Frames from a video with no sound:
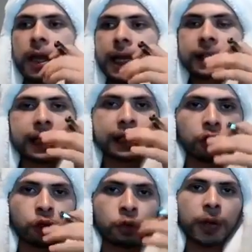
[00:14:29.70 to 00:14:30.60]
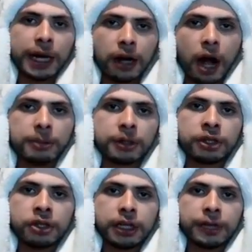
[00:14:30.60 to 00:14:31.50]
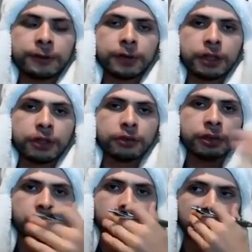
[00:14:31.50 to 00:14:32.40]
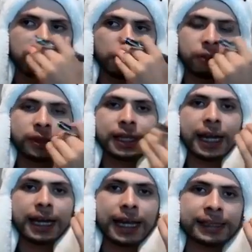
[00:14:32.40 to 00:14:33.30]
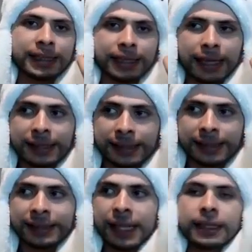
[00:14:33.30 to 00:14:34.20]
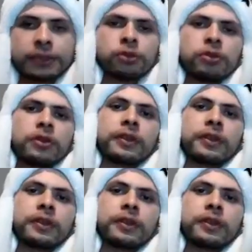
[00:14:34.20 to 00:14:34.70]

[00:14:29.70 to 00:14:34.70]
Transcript: it's a great opportunity for you to use that as a selling tool.